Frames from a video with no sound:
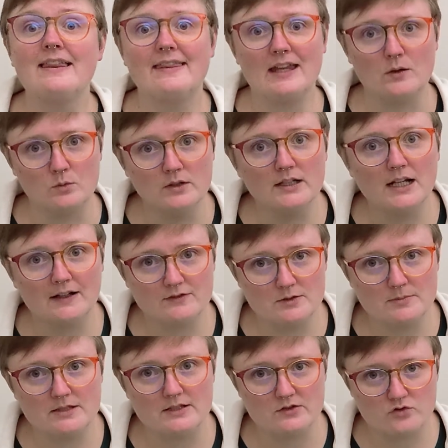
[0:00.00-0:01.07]
That would have to
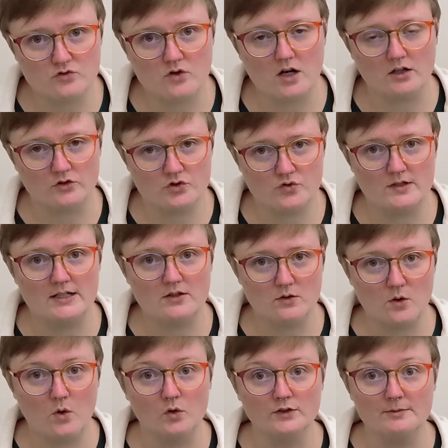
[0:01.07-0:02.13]
be a strong tree to
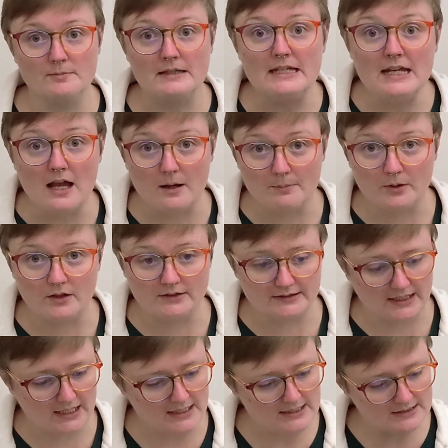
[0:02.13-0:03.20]
hold me up all
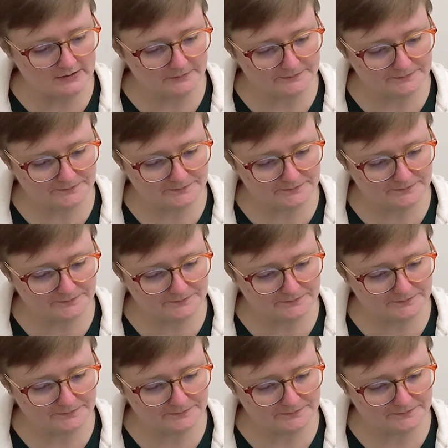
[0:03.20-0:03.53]
night.